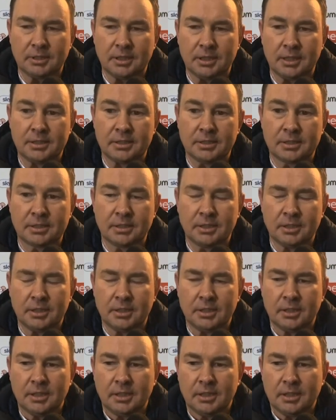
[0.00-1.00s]
and
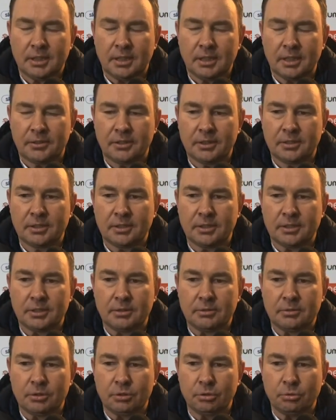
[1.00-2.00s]
I think that
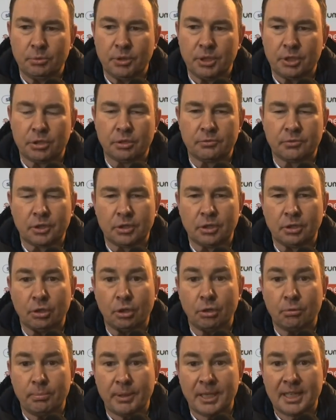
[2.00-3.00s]
we could have done a
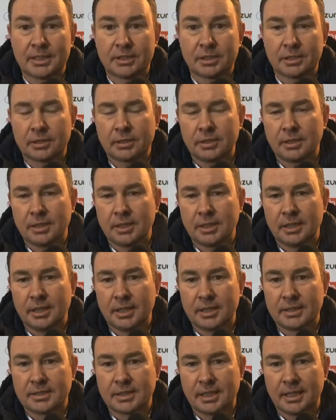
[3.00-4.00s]
lot better
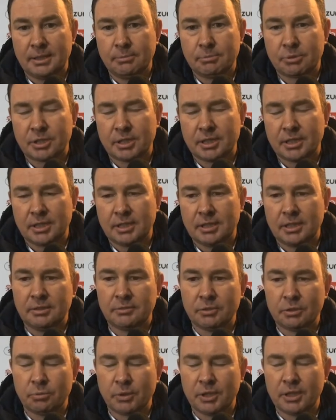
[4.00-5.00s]
at times tonight,
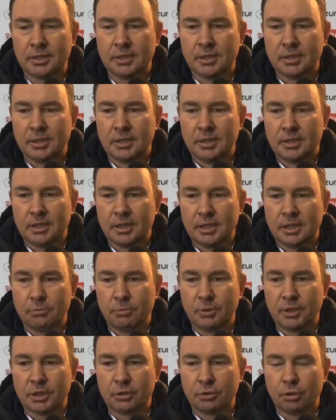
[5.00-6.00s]
even when
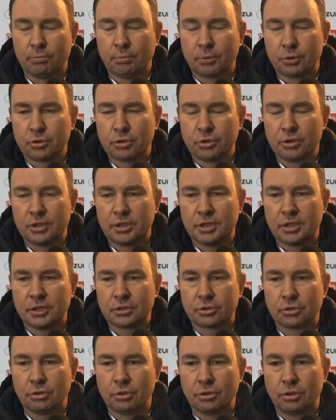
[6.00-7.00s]
we had
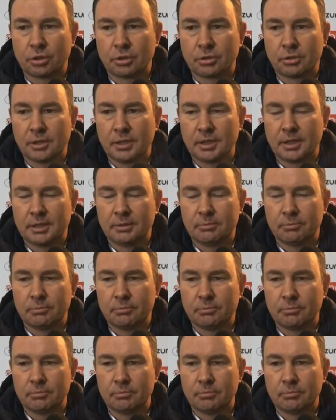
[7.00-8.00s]
opportunities or
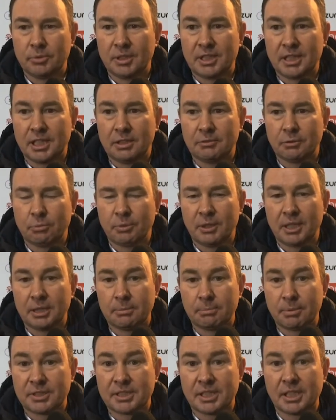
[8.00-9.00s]
we gave
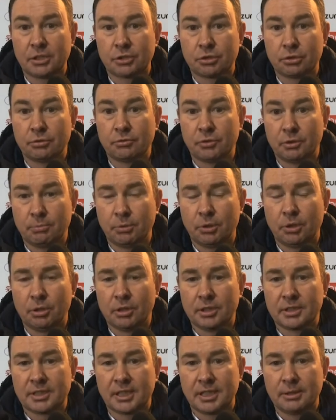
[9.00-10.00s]
away possession of the
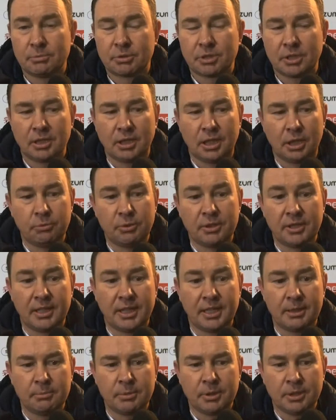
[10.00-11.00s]
ball at times, allowing
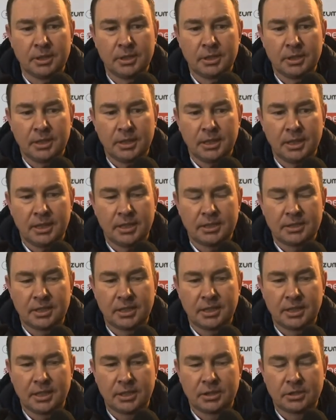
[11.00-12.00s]
them
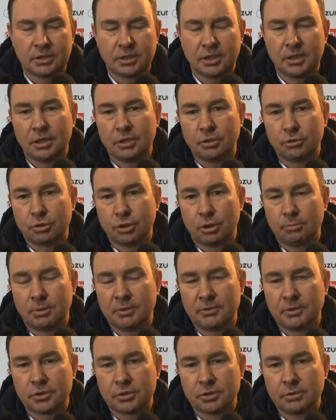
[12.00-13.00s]
to get on
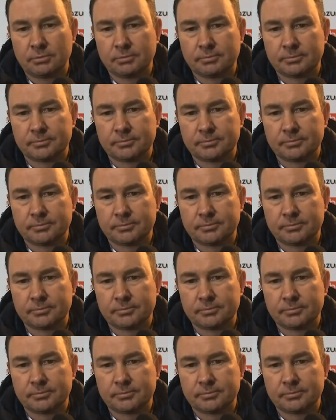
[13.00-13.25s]
top of us.